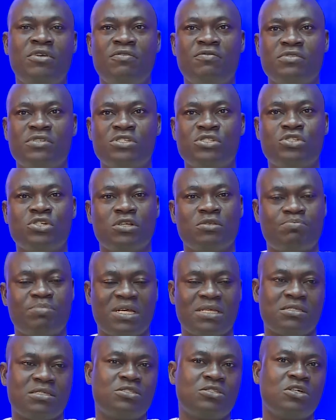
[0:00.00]
if the judge
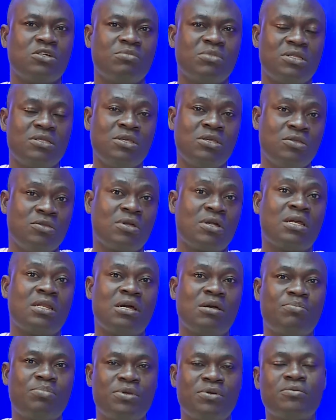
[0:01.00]
passes the judgment, you can
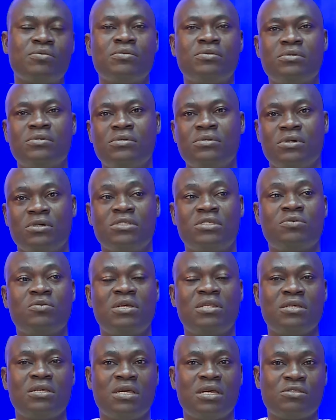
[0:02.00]
appeal until
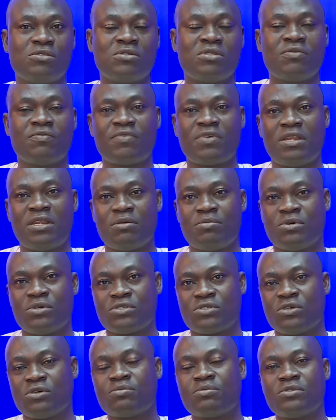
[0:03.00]
when you get to the final bus
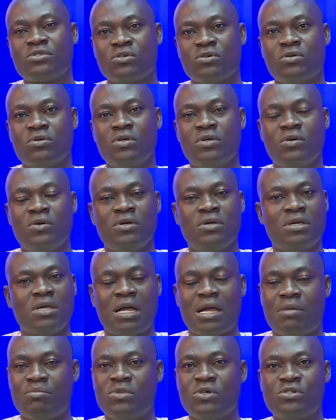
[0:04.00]
stop. So
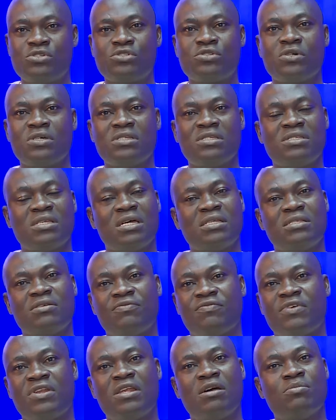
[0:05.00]
I'm not sure it's at the
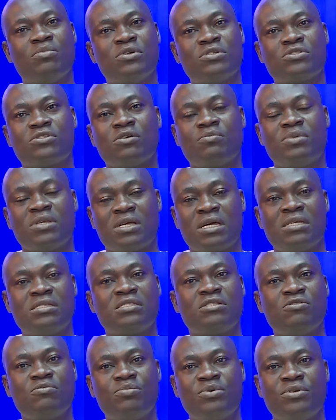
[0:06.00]
final bus stop. It can
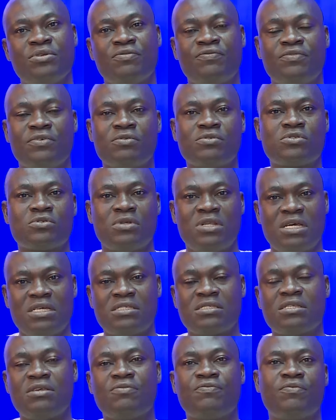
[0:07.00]
still be reviewed. So
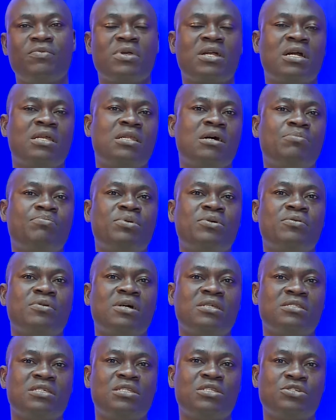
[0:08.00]
let's see if we can appeal
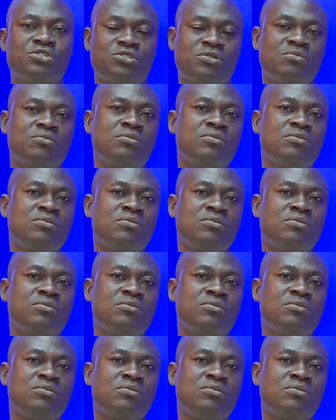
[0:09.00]
as a nation.